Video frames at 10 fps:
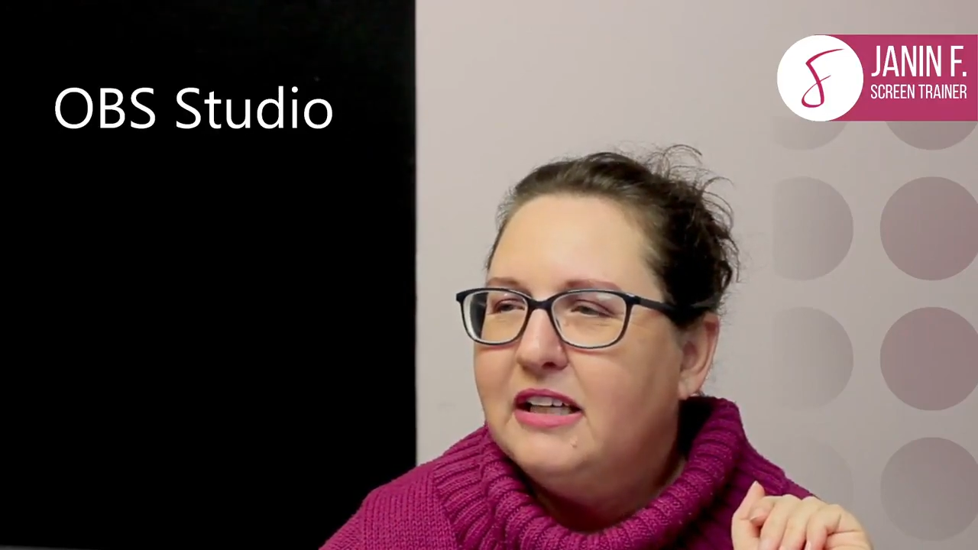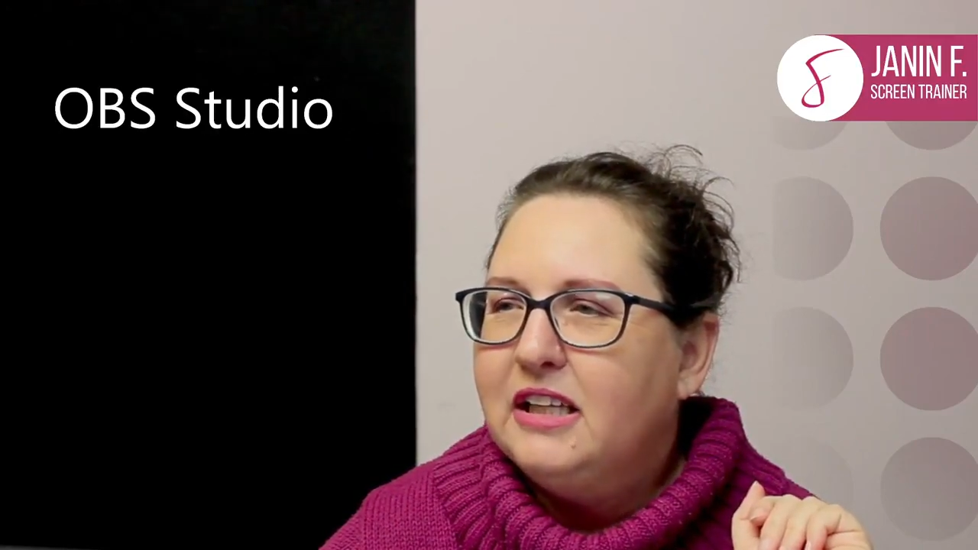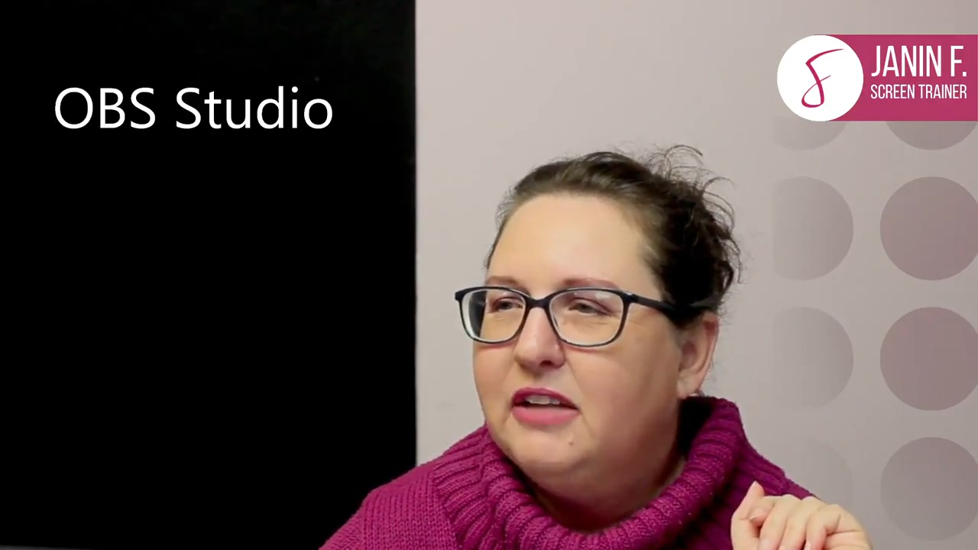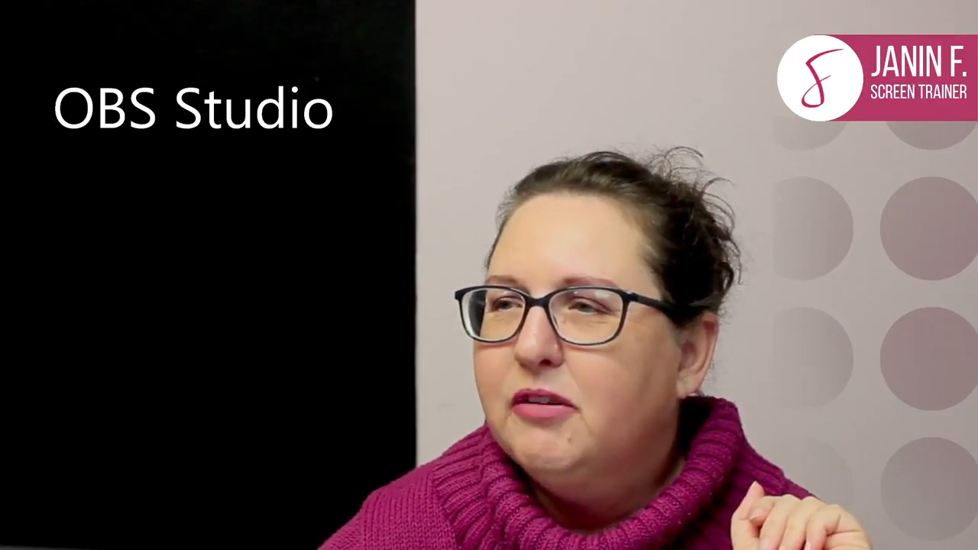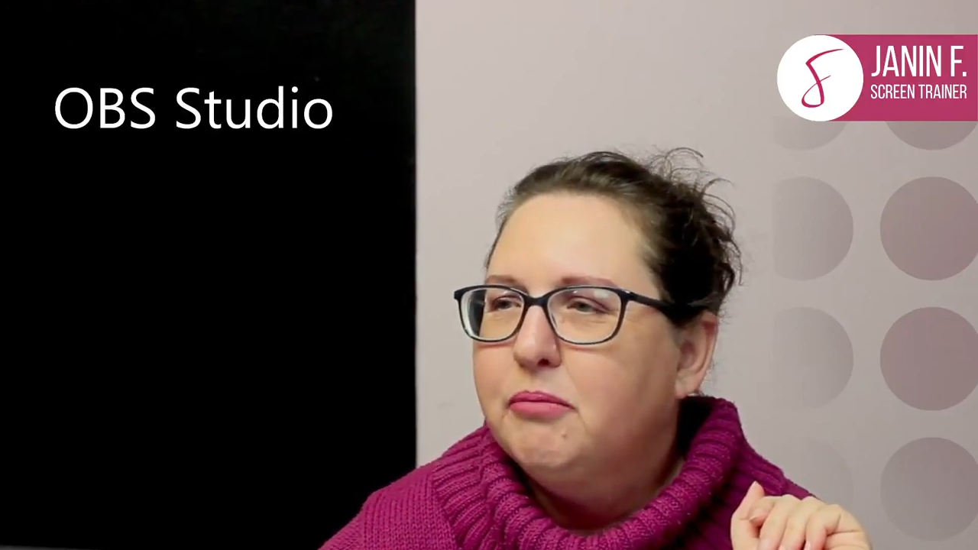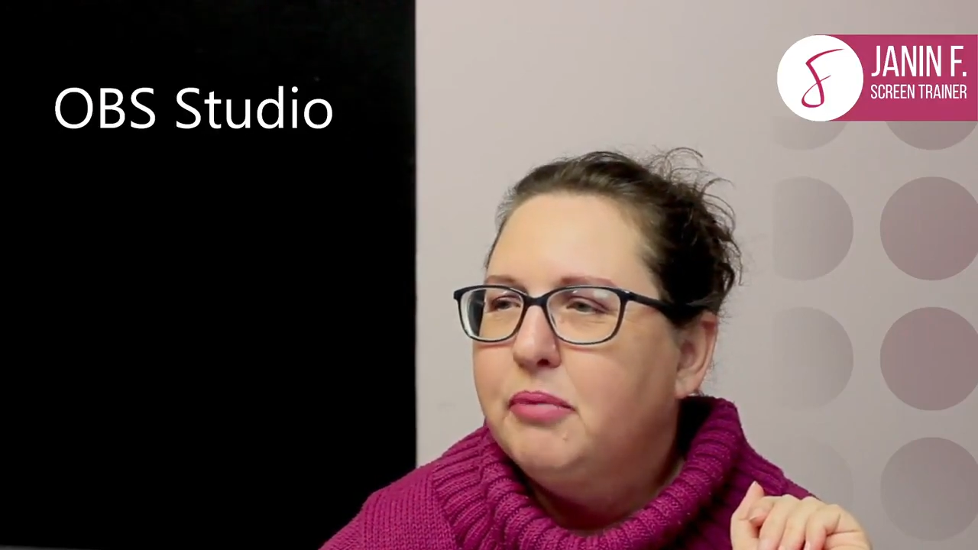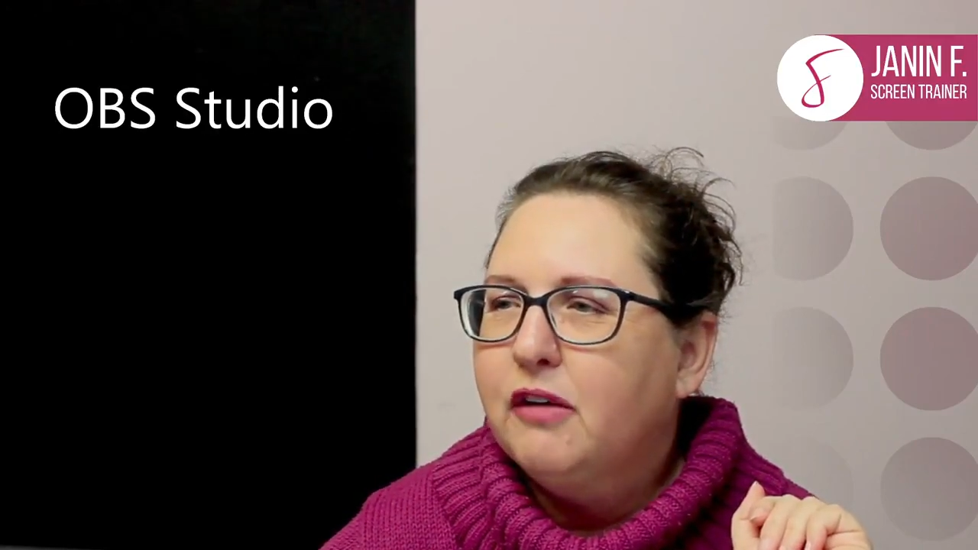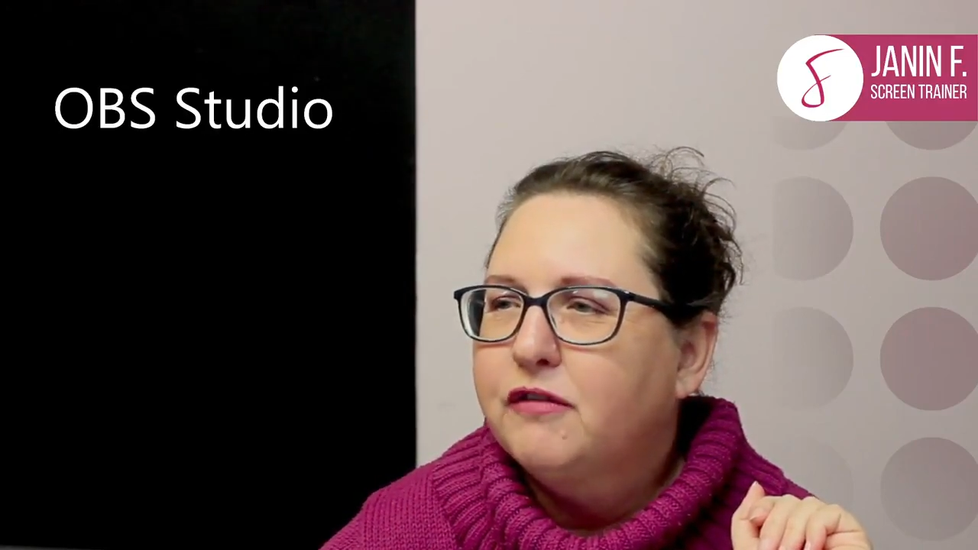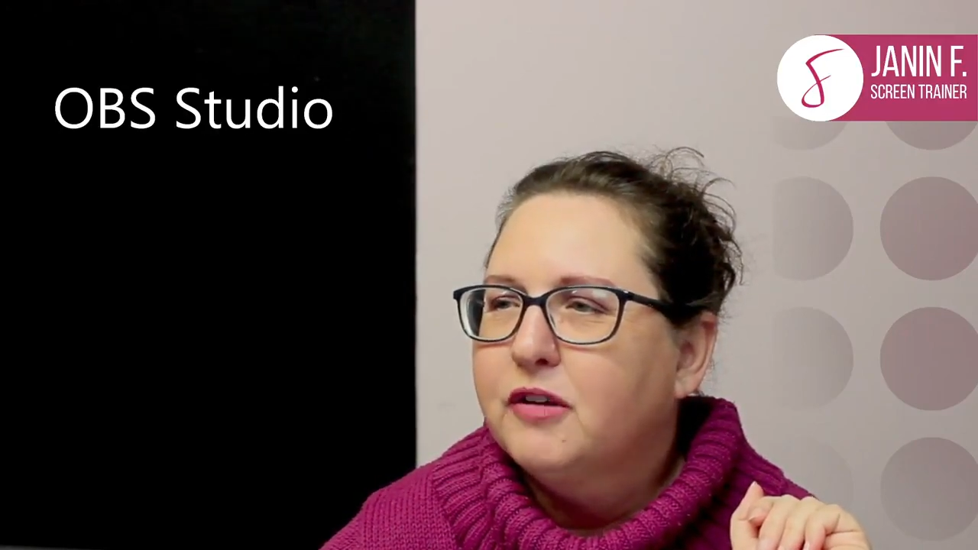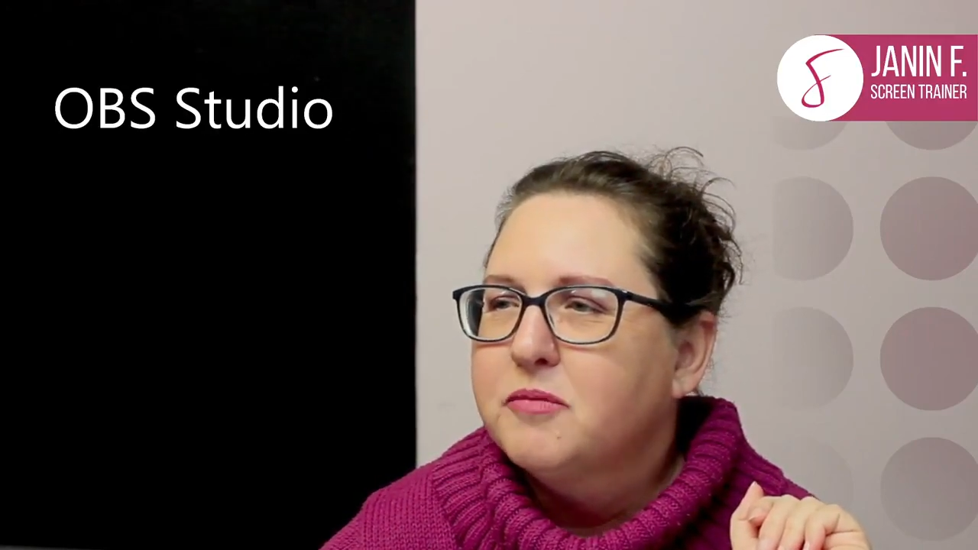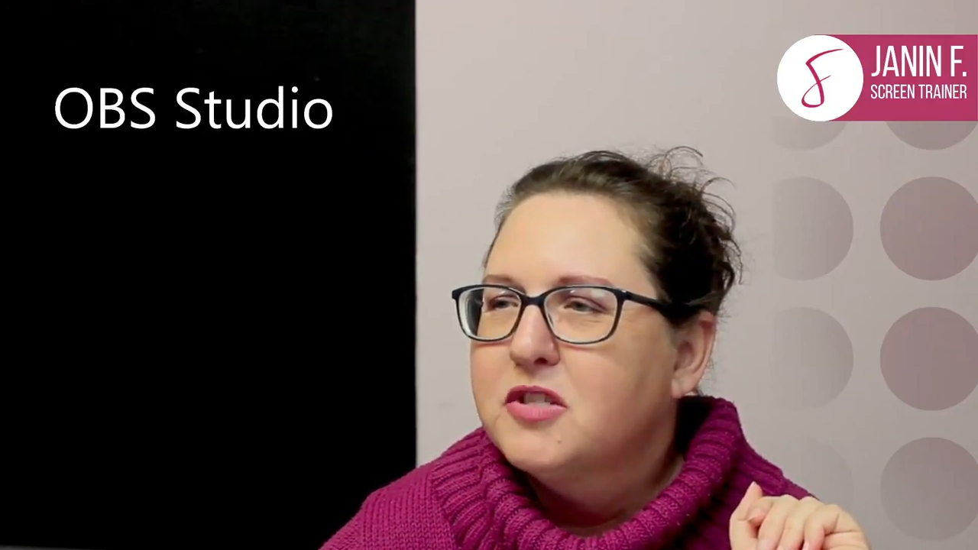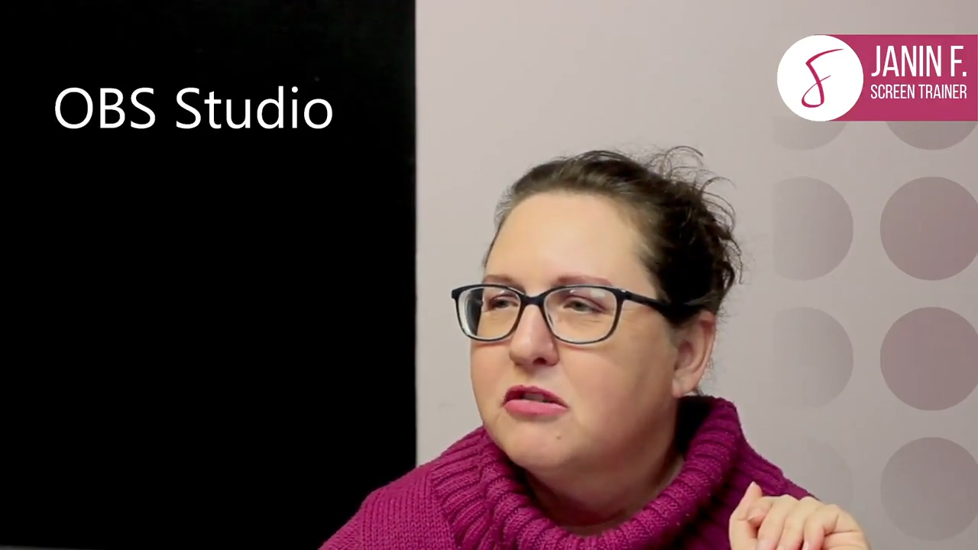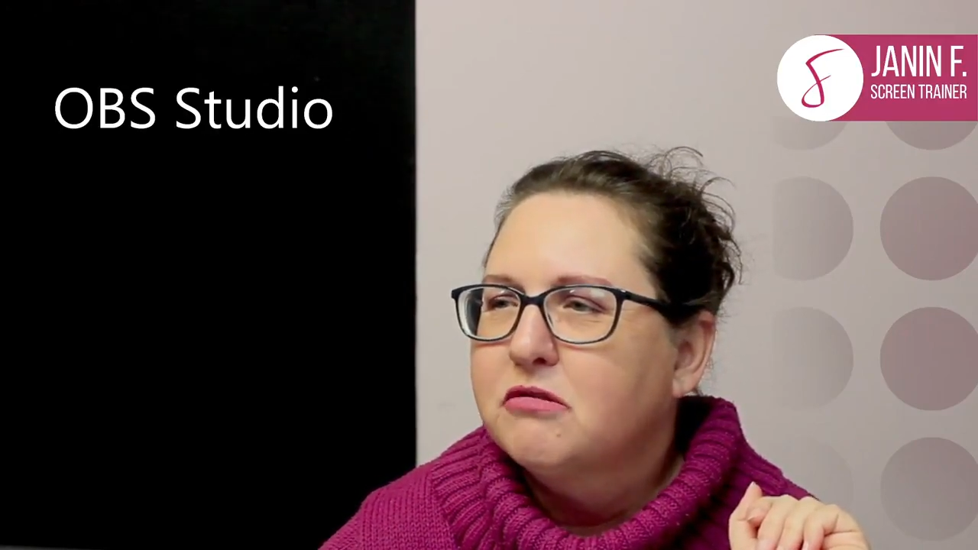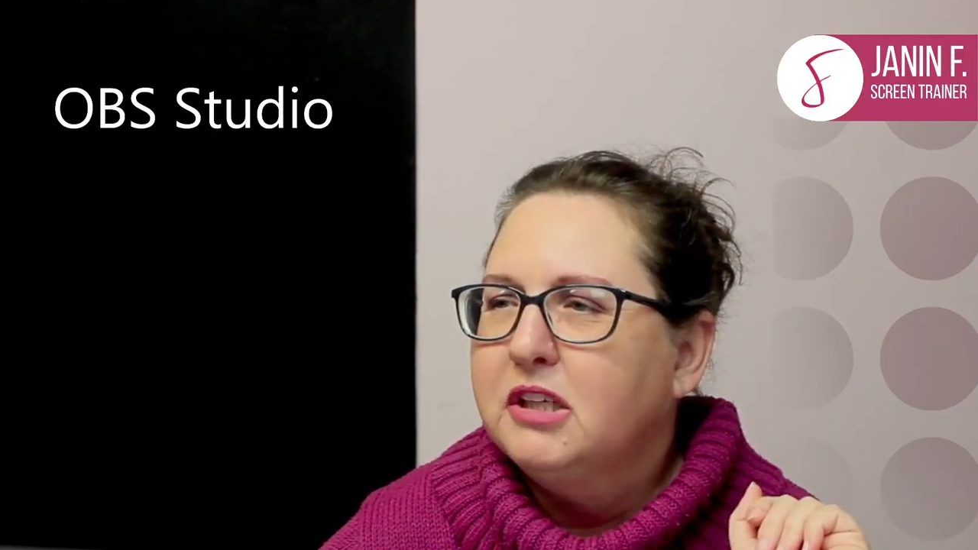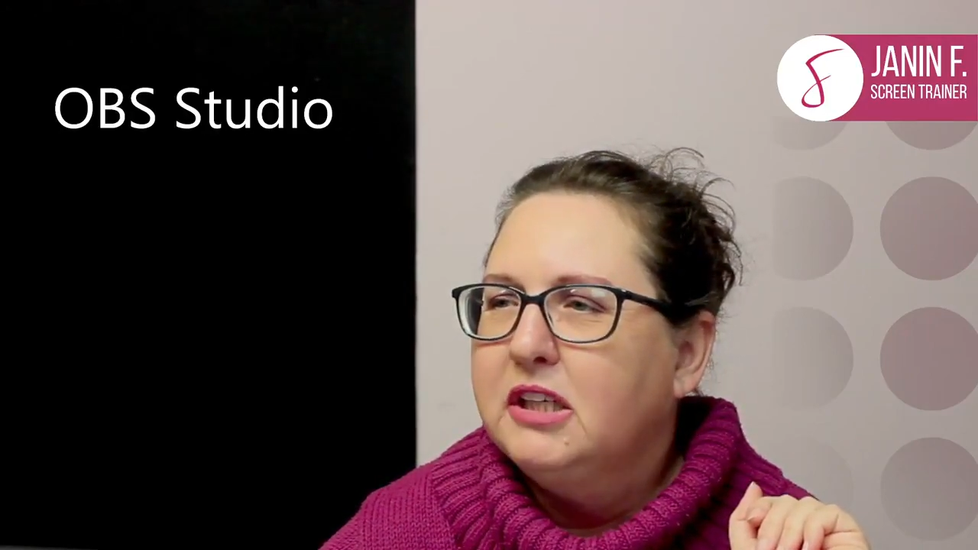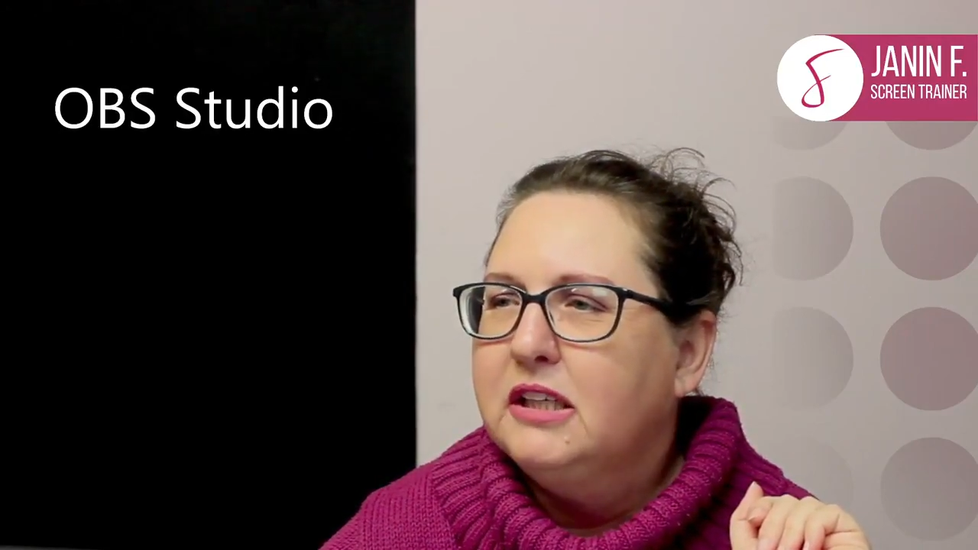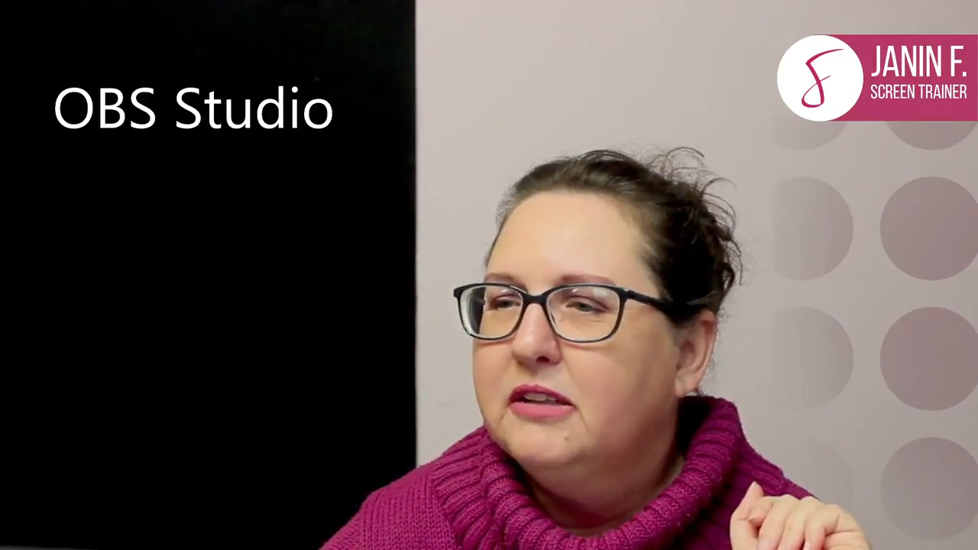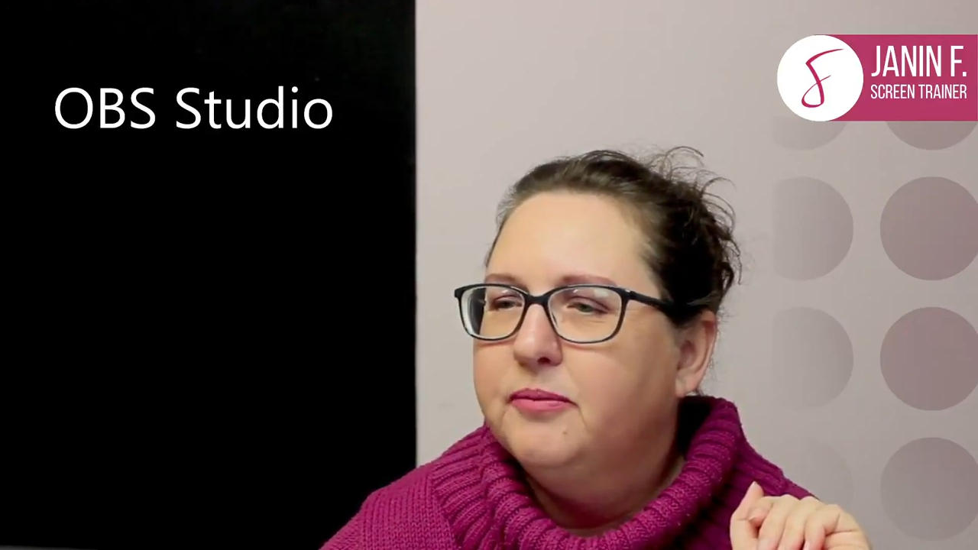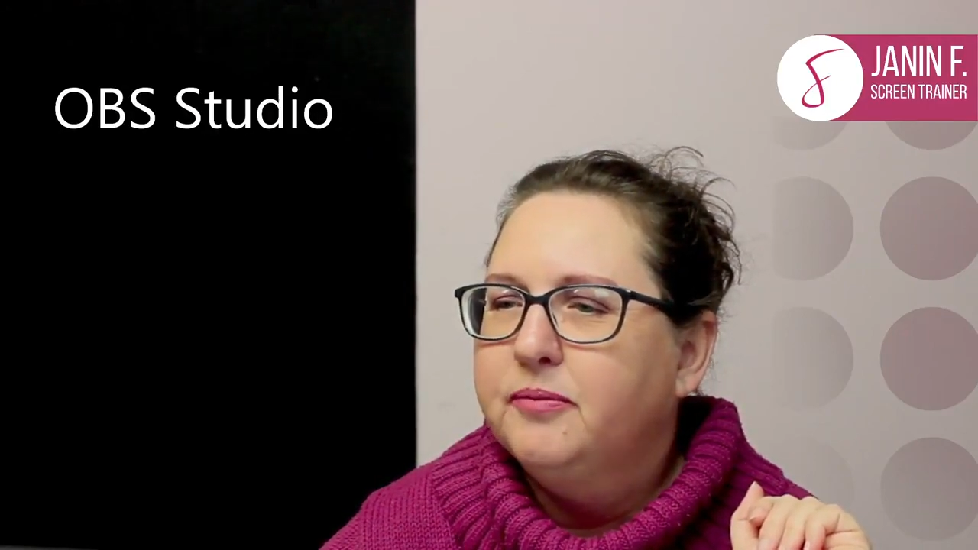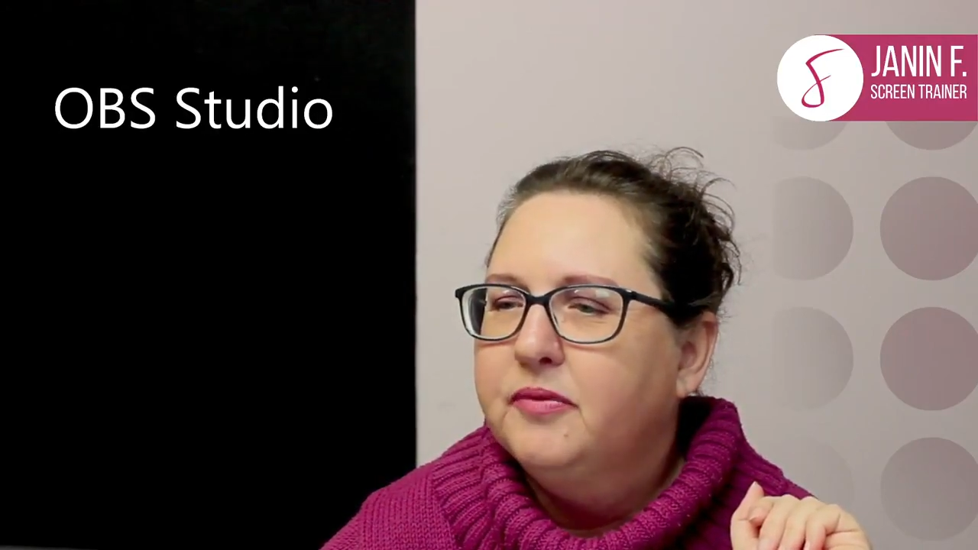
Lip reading: even pick from screen.